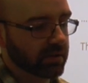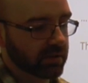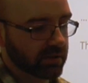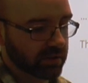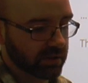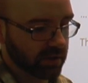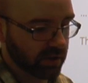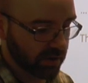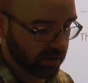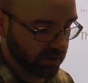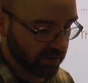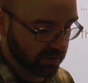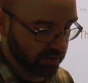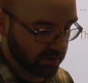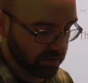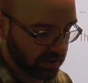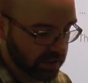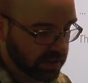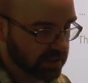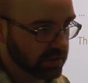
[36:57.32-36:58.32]
So
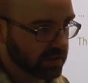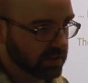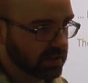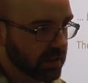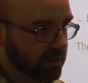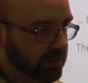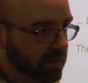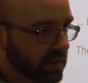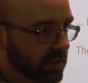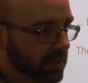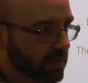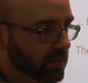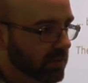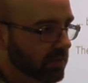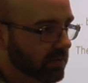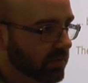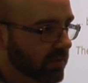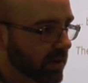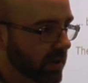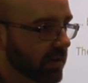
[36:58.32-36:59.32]
this is something that was
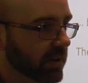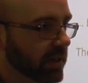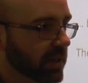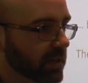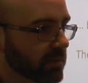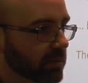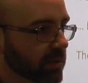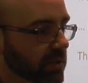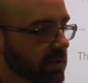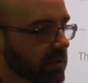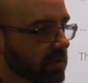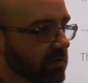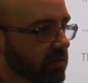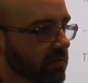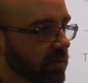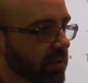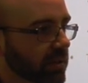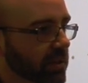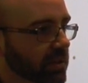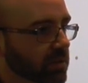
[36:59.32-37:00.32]
very explicit and
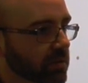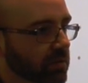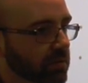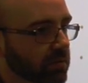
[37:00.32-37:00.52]
very